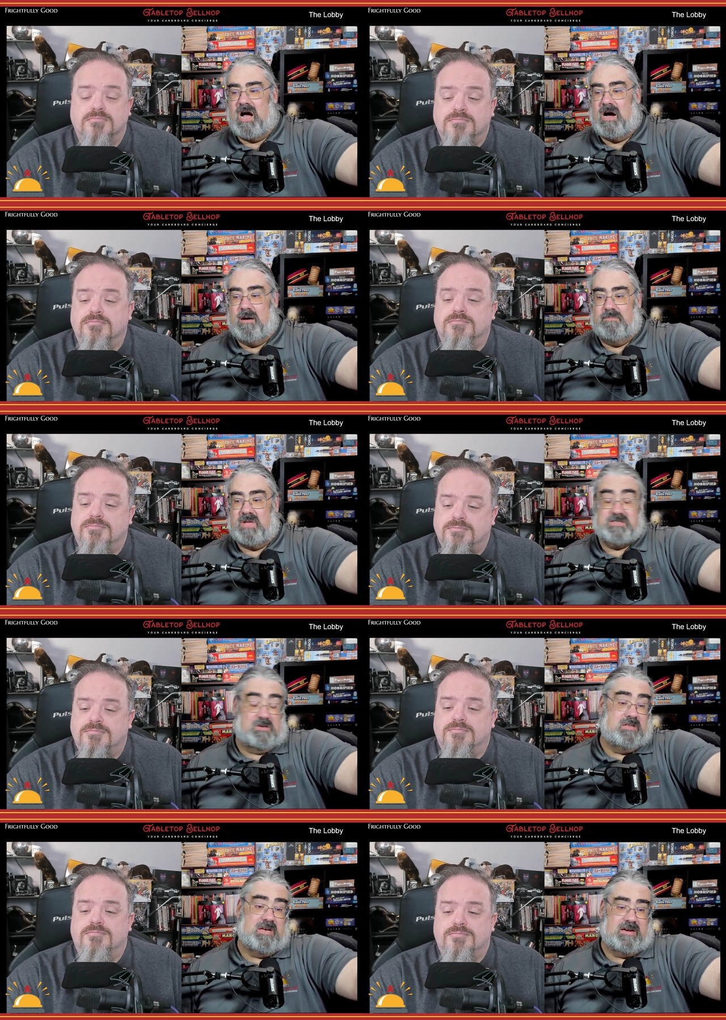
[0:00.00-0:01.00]
Speaker 1: Um, I
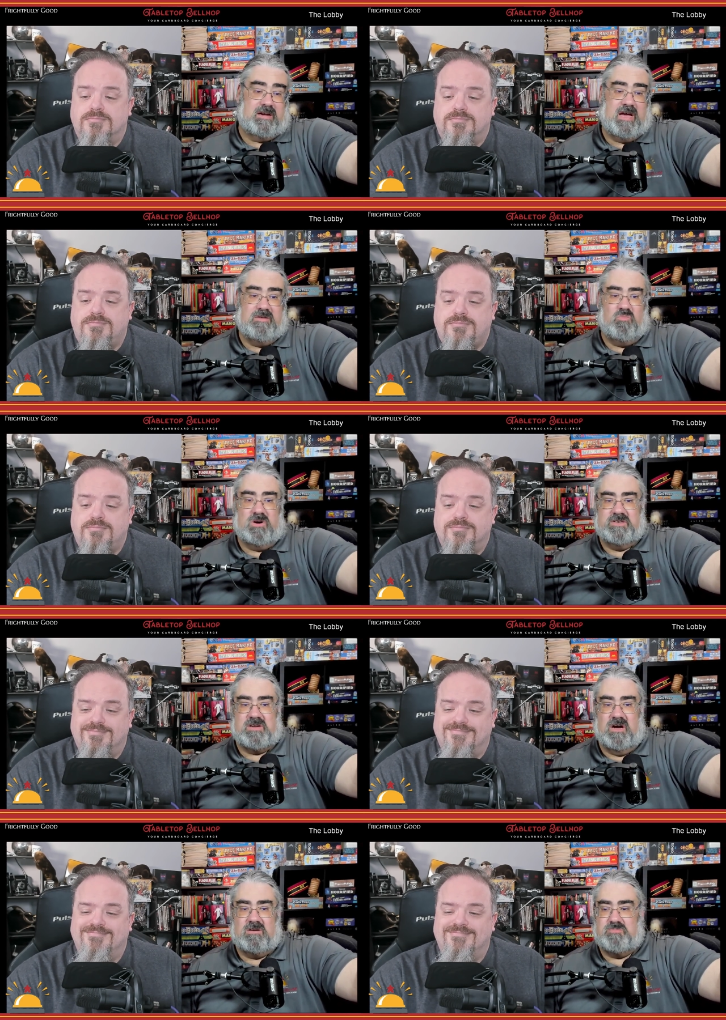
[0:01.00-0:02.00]
saw Tech and one of
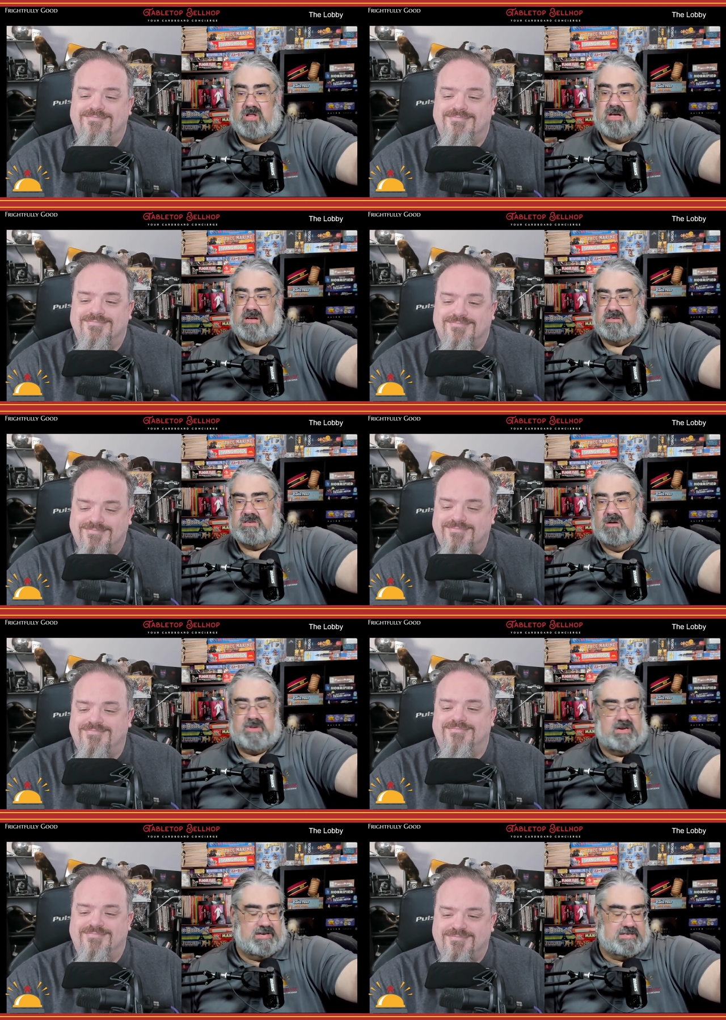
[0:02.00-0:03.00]
his daughters playing
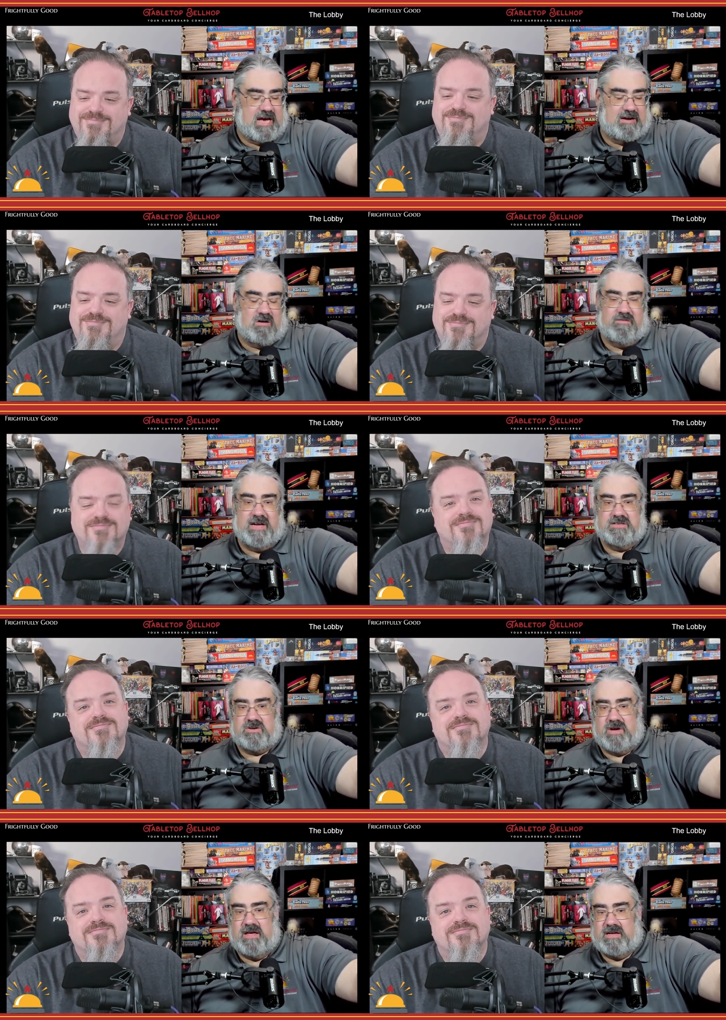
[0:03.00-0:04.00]
Zombie Dice at our
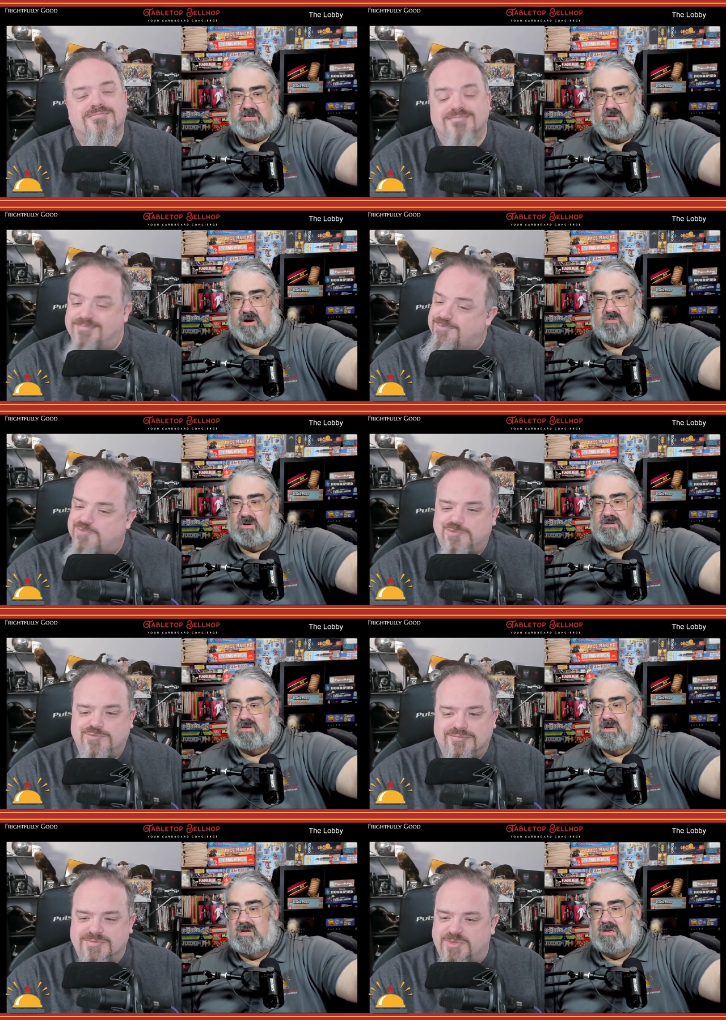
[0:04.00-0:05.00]
event. So yeah, that's a great one.
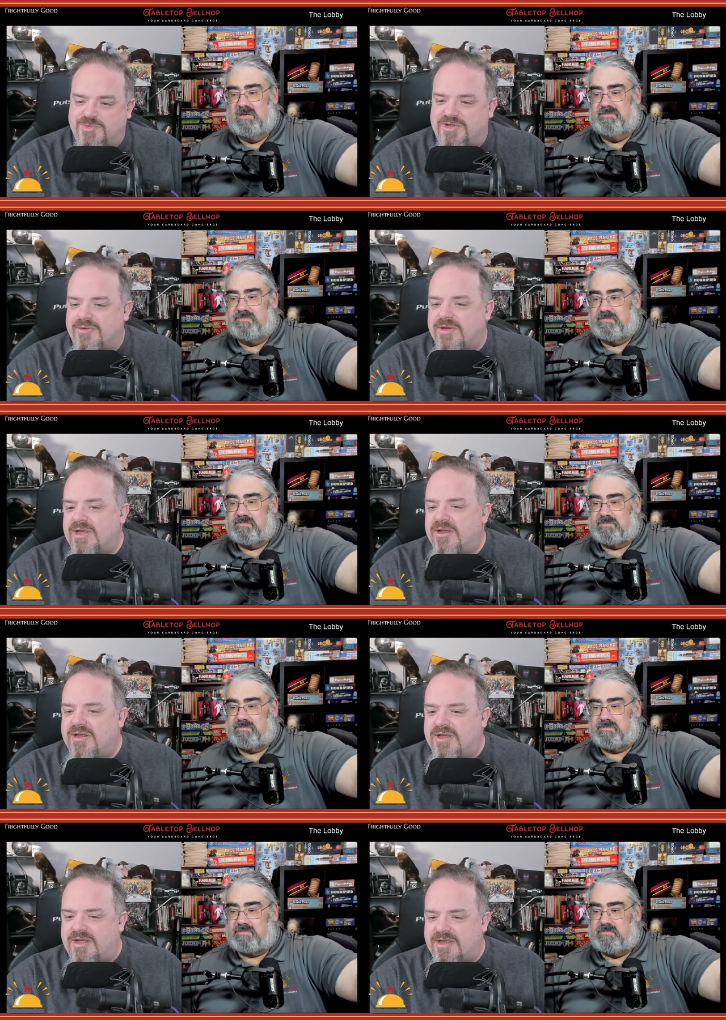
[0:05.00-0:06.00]
There we go.
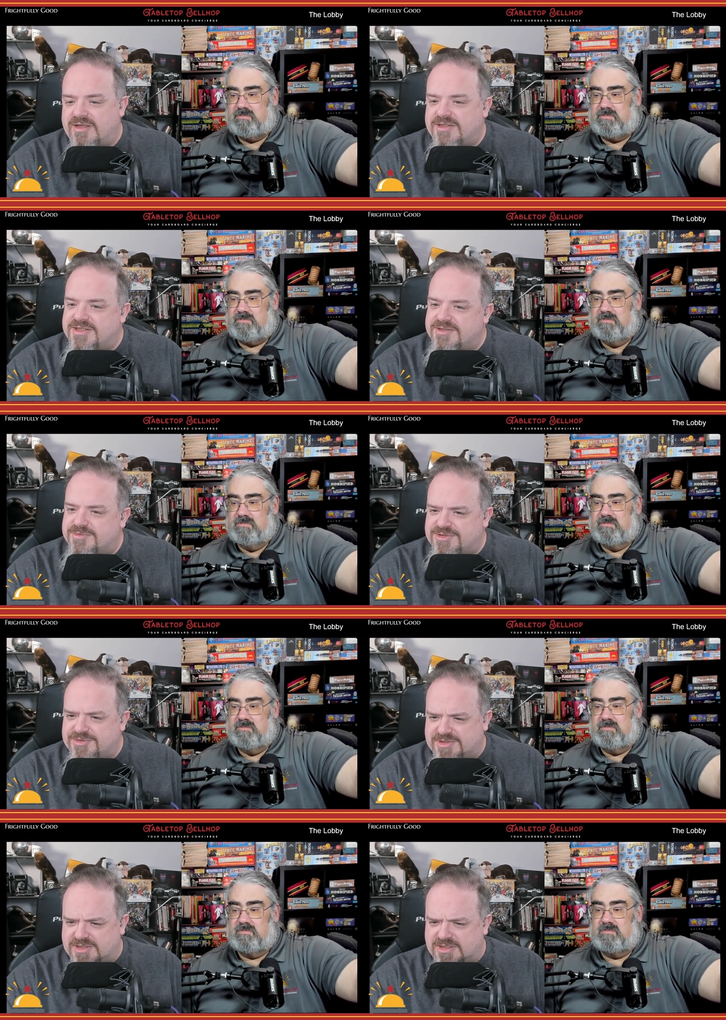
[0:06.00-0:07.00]
Speaker 2: Uh,
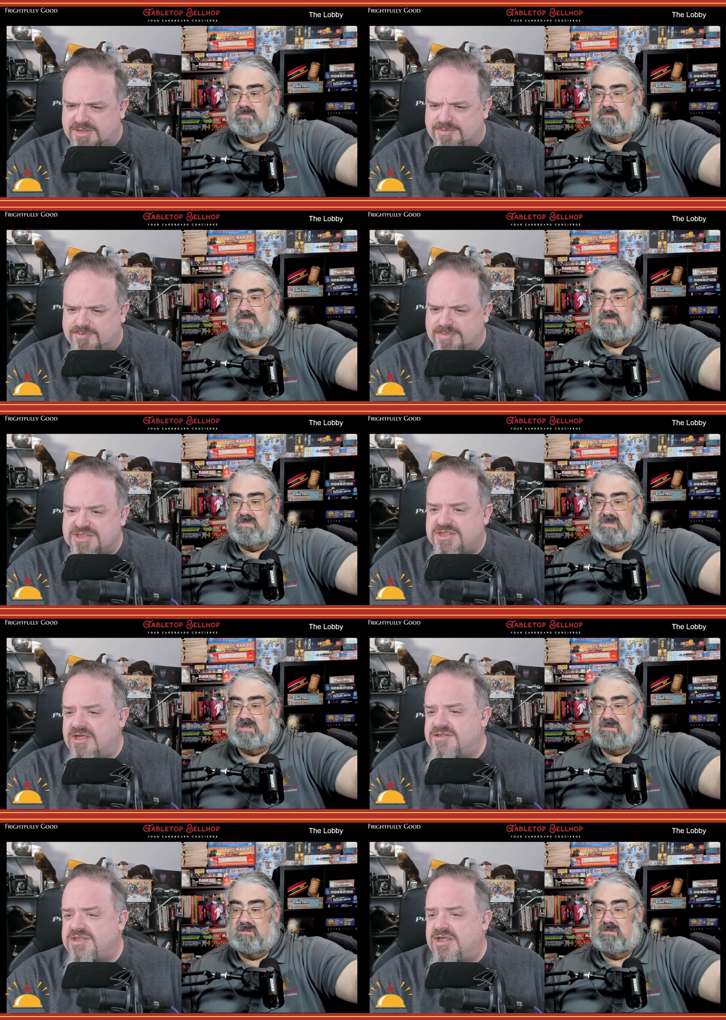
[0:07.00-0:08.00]
you, um, Major
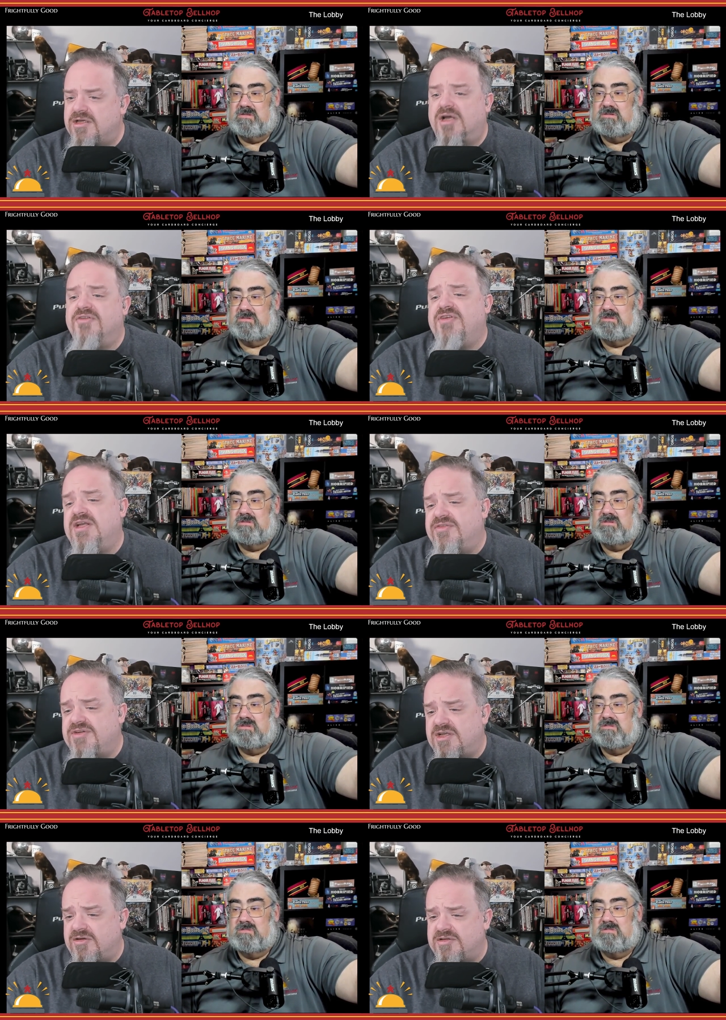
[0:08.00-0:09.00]
Kale is saying, not a fan of the
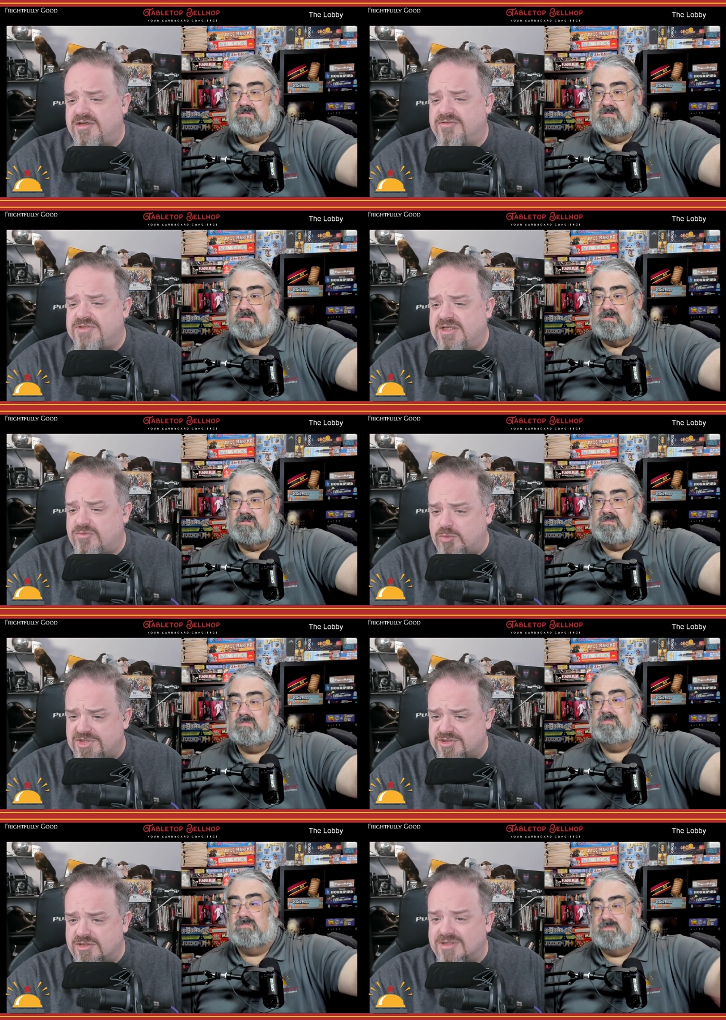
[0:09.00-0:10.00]
Dead of, Dead of
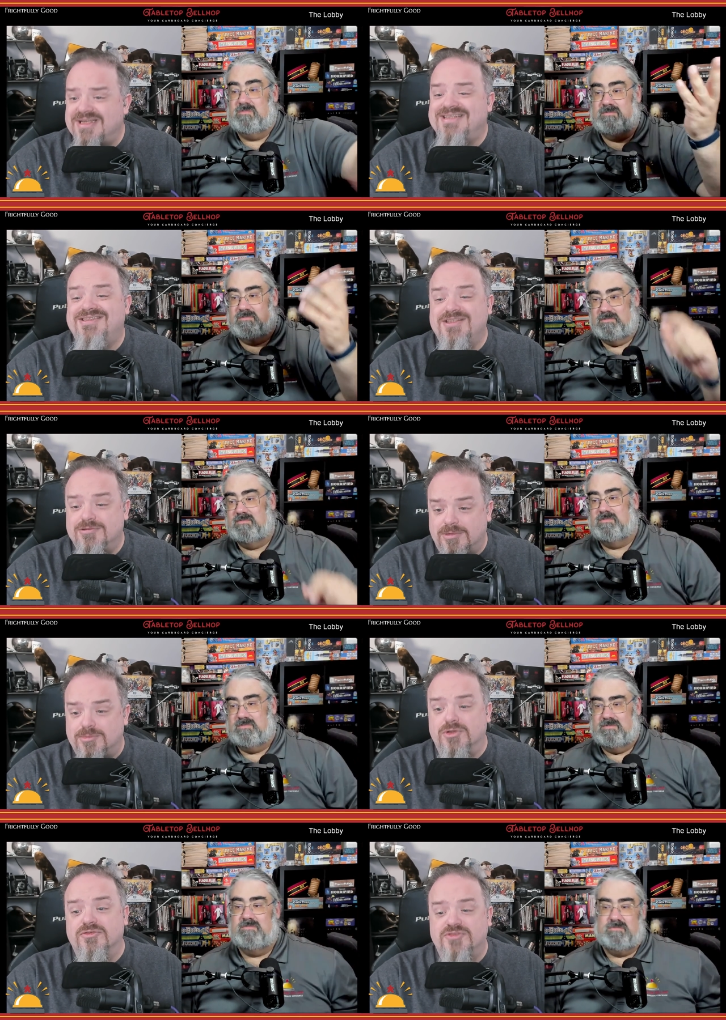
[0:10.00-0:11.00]
Winter unless you
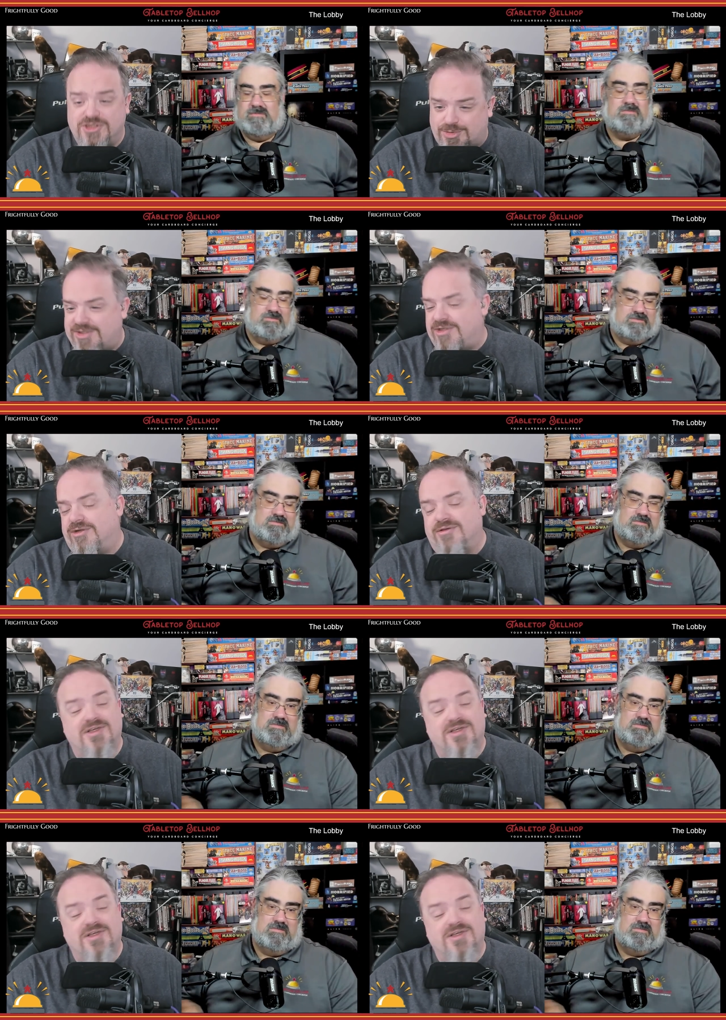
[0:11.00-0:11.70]
remove the traitor. The